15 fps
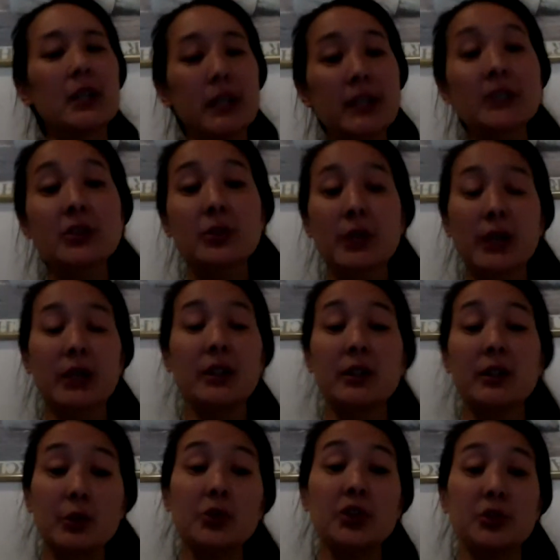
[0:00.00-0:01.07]
It's okay,
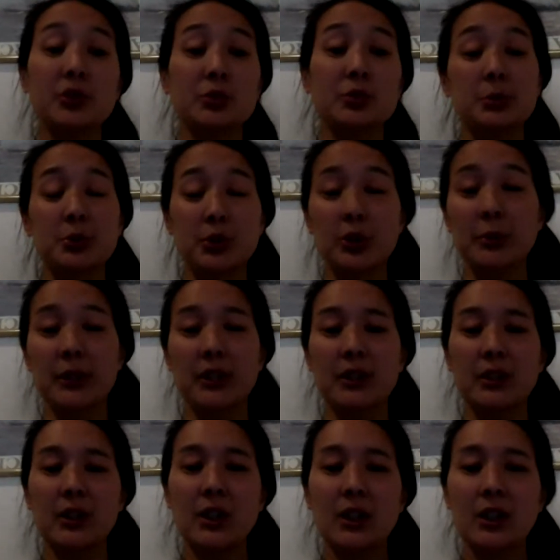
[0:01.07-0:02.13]
the ocean will absorb it.